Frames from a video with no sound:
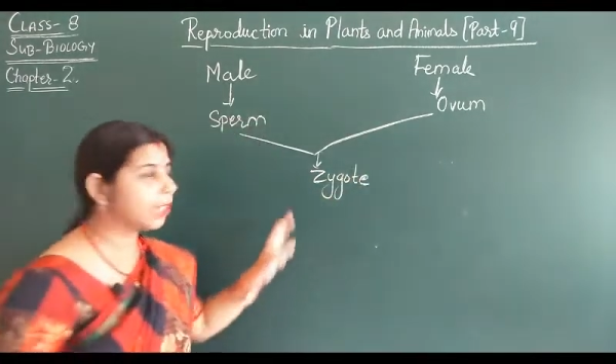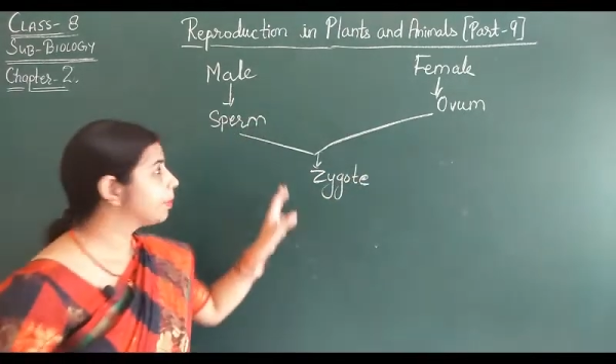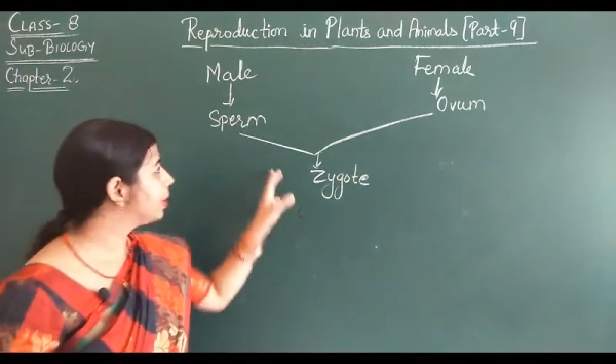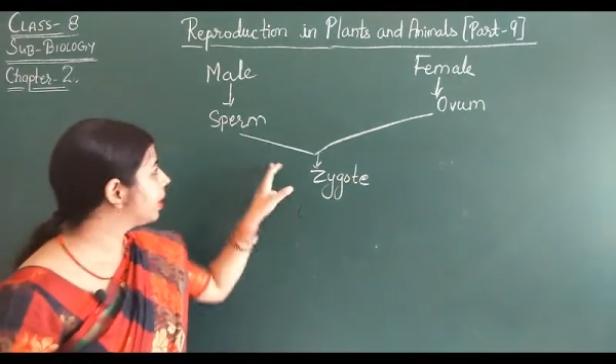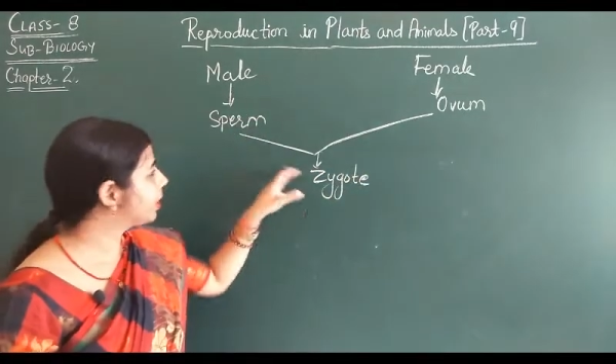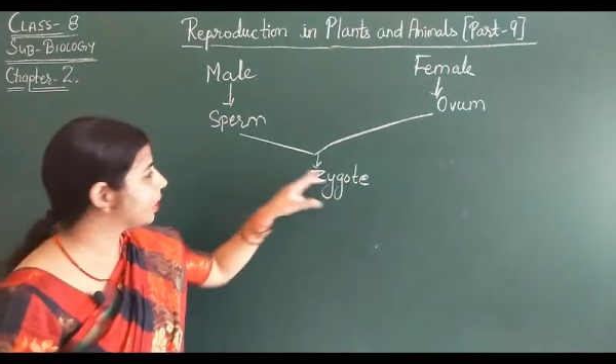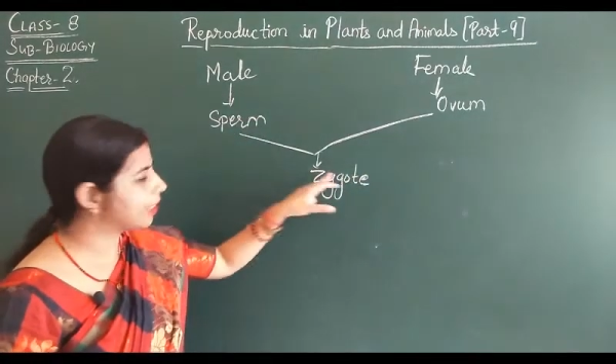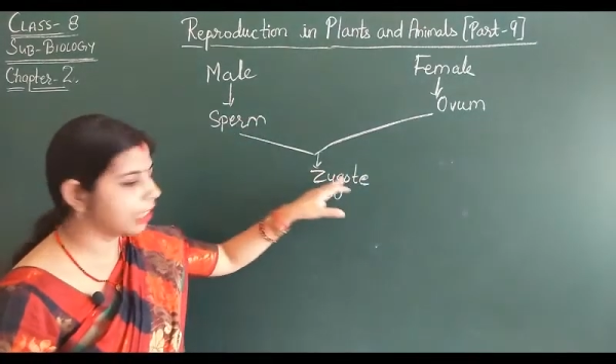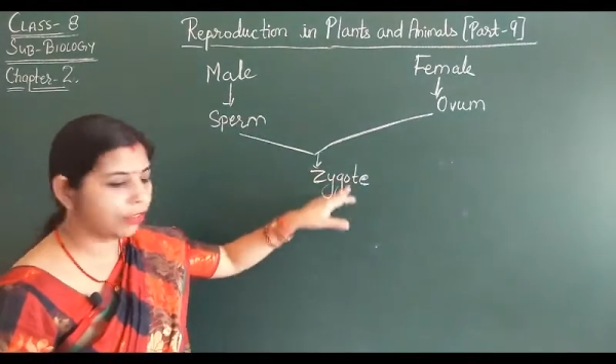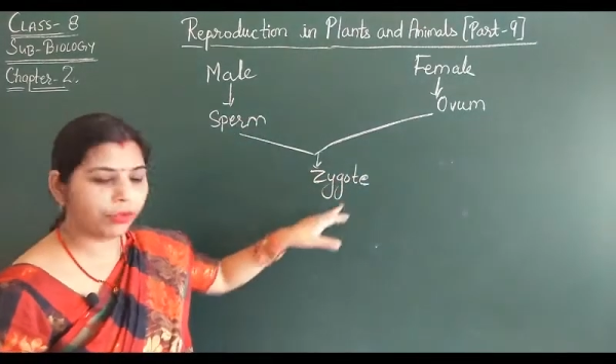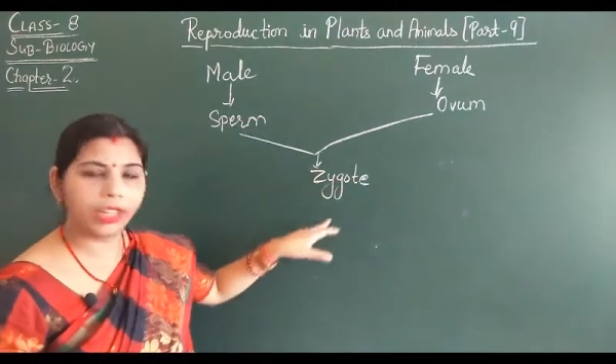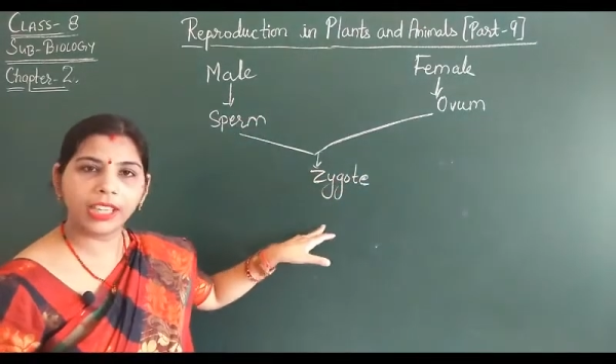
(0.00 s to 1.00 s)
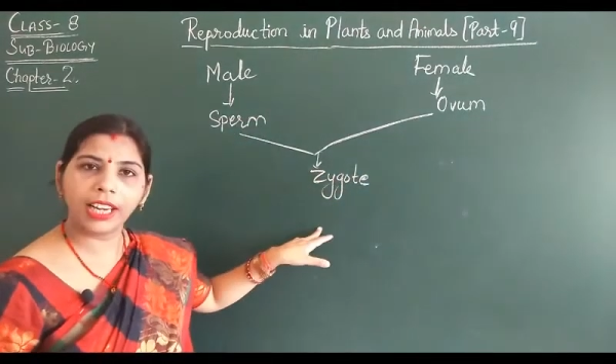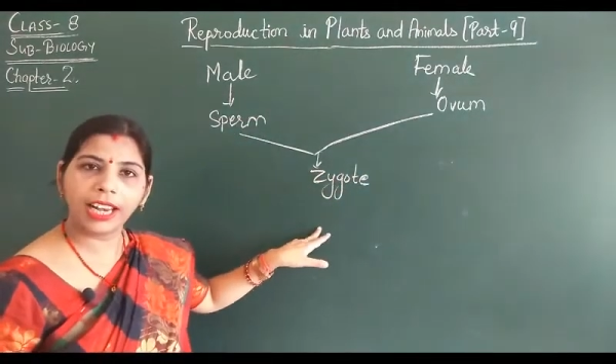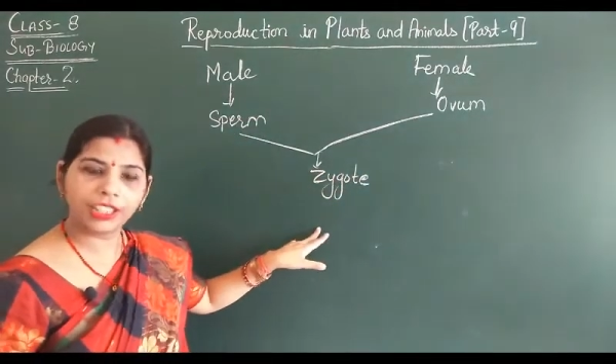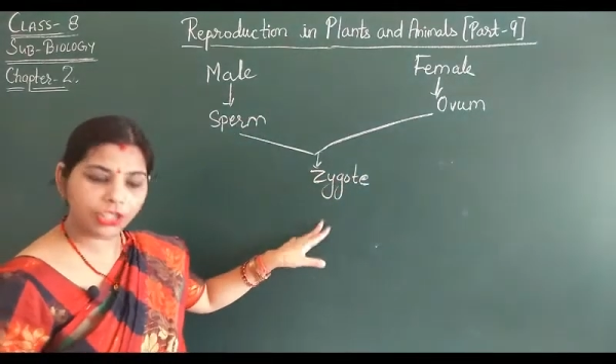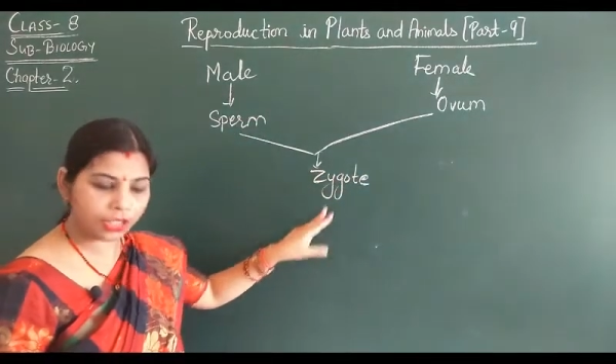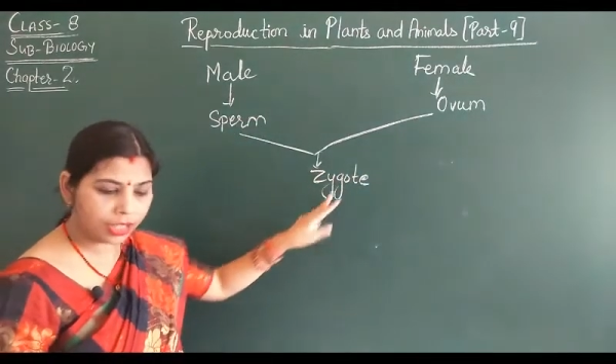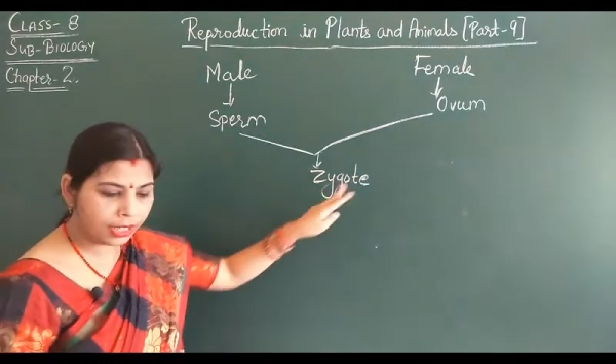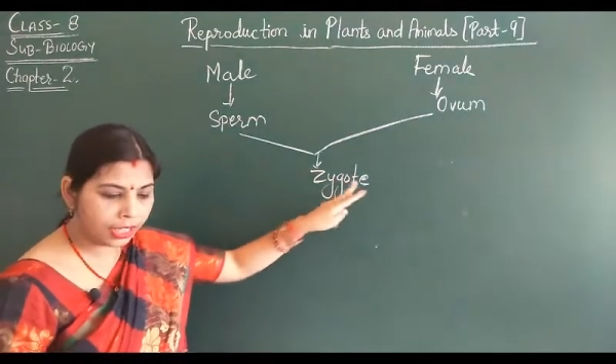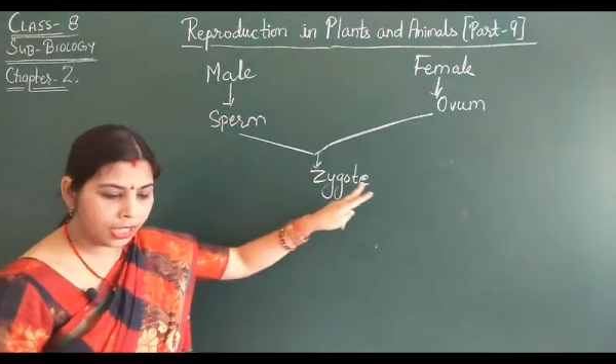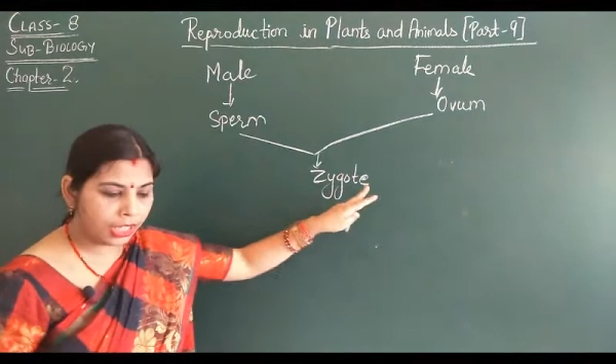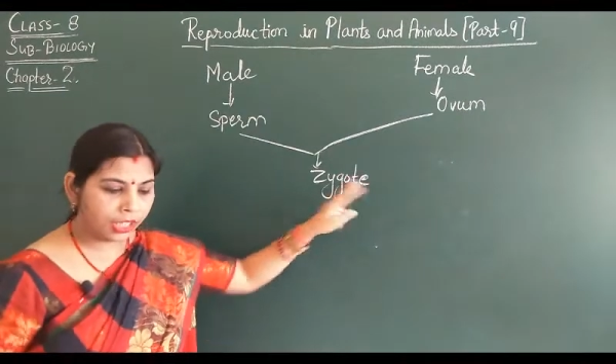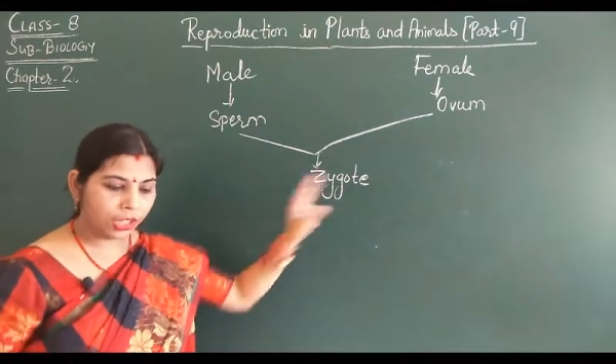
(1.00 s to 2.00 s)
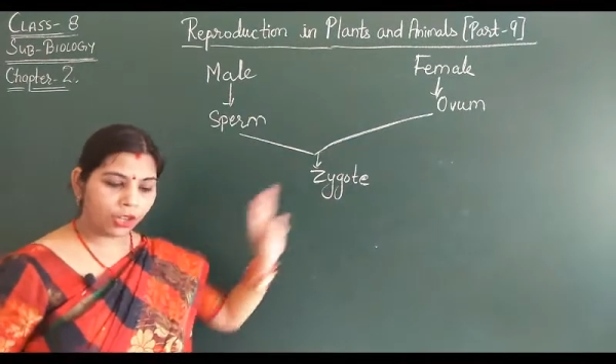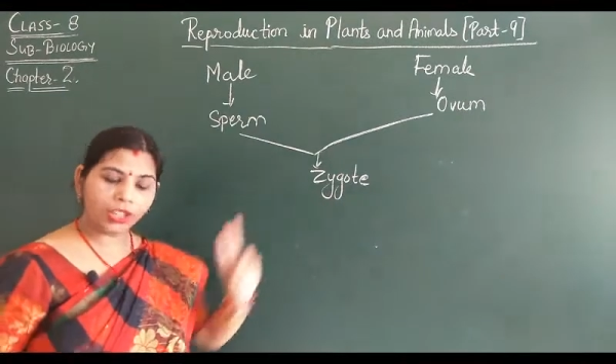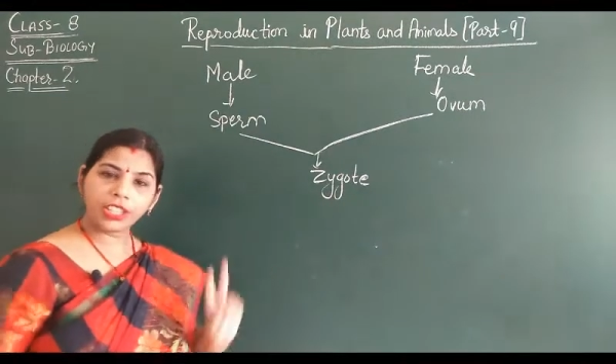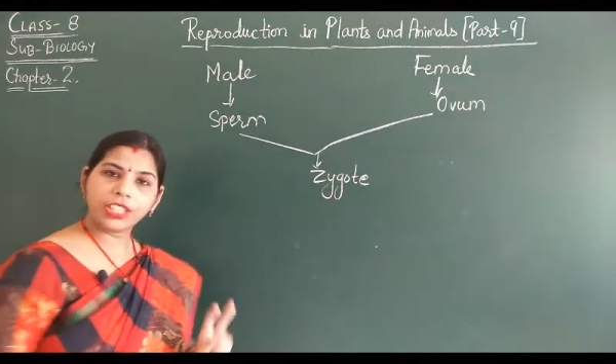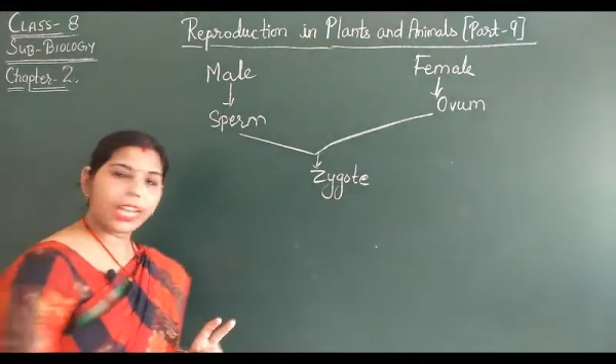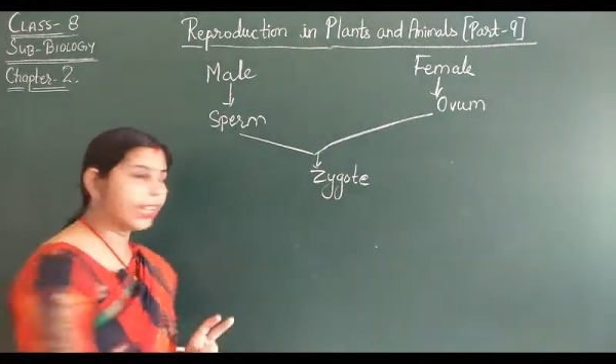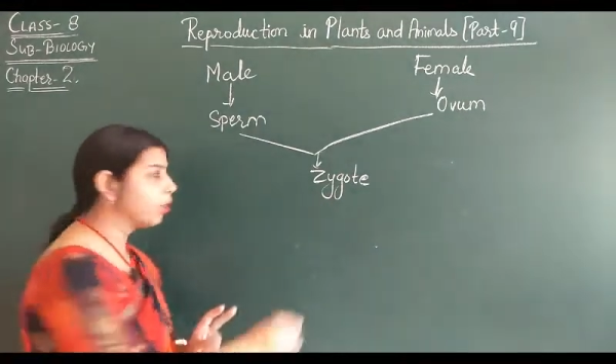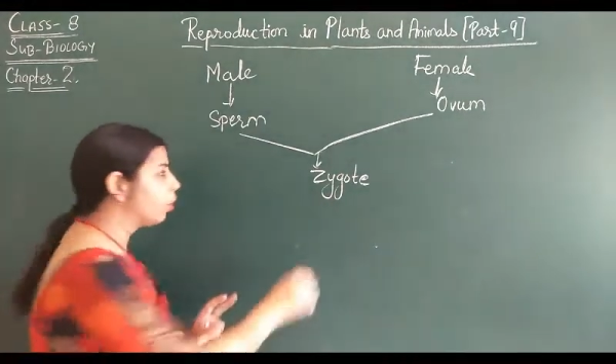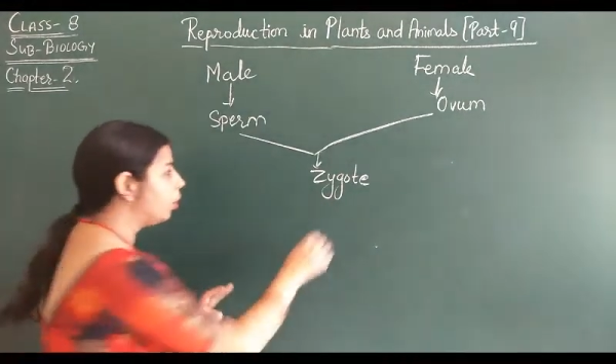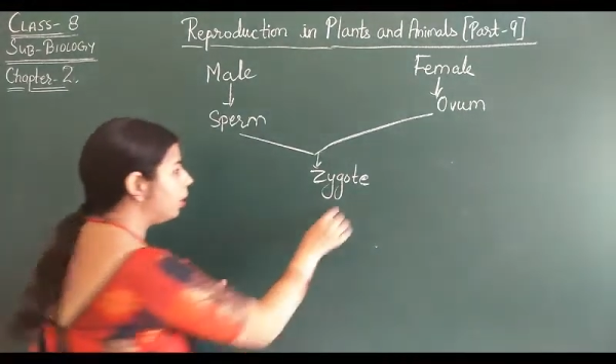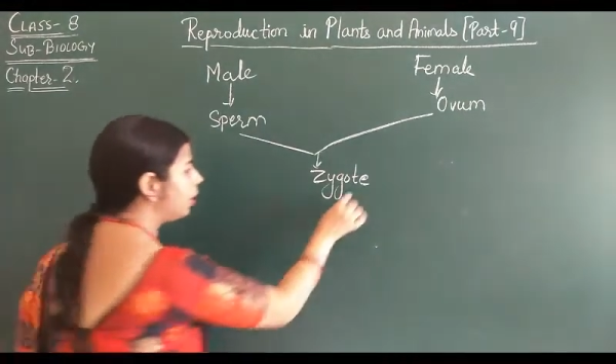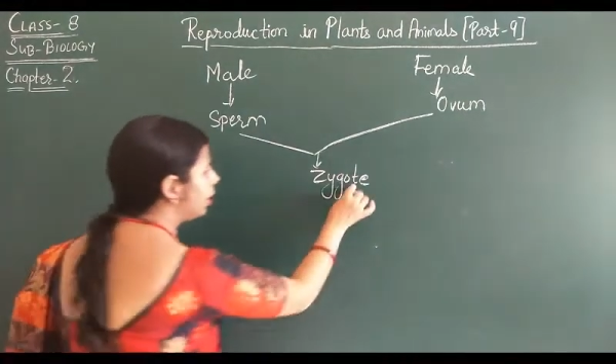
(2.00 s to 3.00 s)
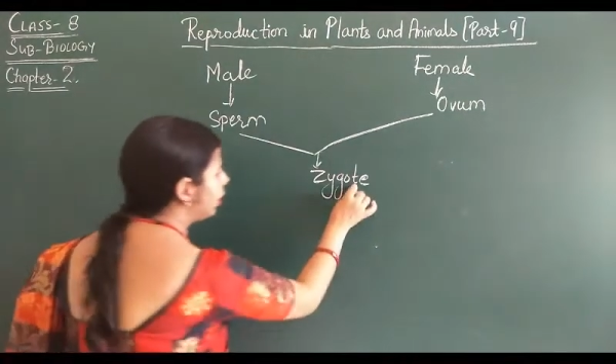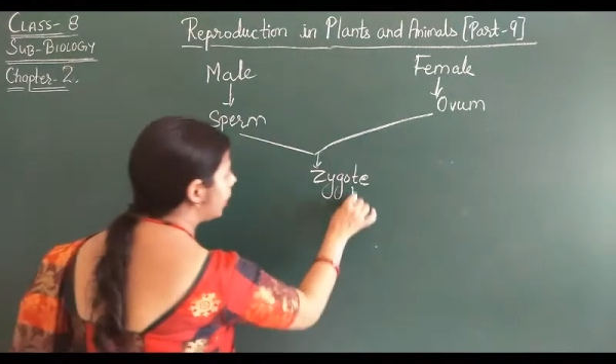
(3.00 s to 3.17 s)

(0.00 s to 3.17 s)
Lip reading: means this is the fertilization. Now the zygote